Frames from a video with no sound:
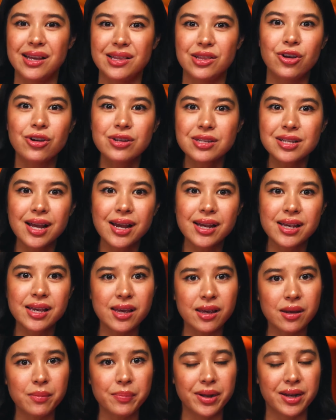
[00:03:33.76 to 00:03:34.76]
It looked like
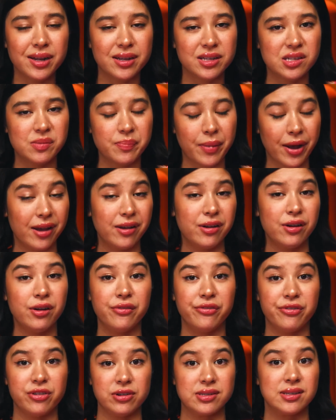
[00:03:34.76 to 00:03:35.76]
he had been
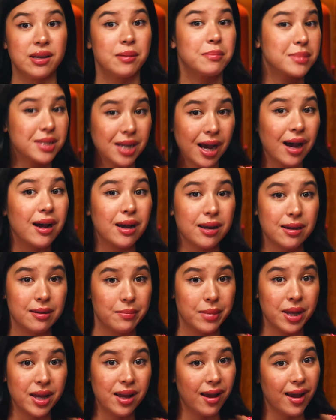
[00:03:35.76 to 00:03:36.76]
expired for some
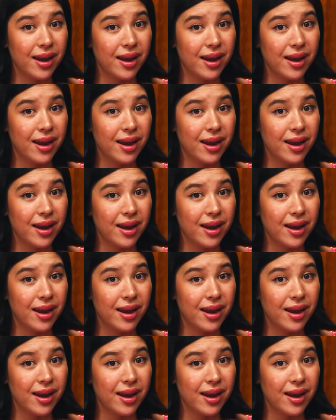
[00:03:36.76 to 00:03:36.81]
time,